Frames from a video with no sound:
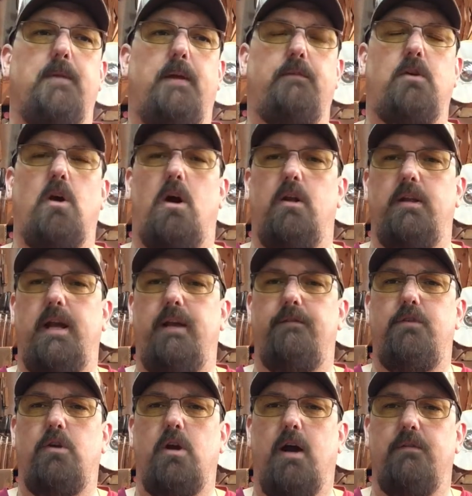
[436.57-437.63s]
I've called and had a
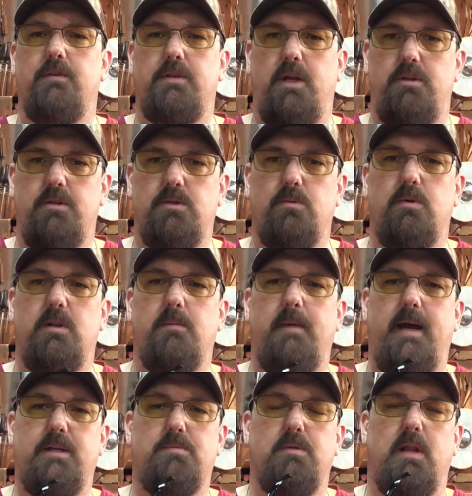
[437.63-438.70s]
few conversations with him,
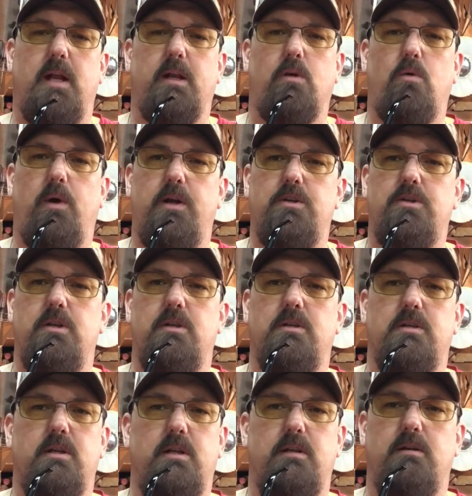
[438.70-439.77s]
asked him a lot of
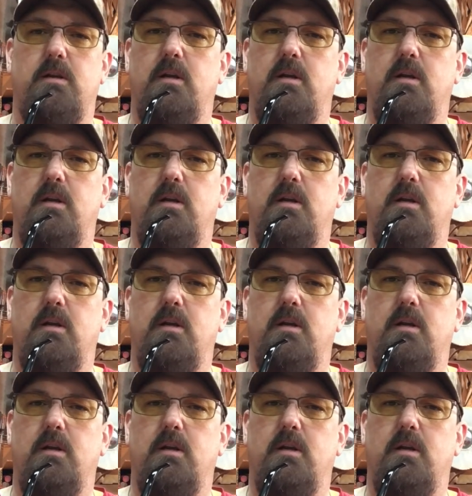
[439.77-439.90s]
questions, and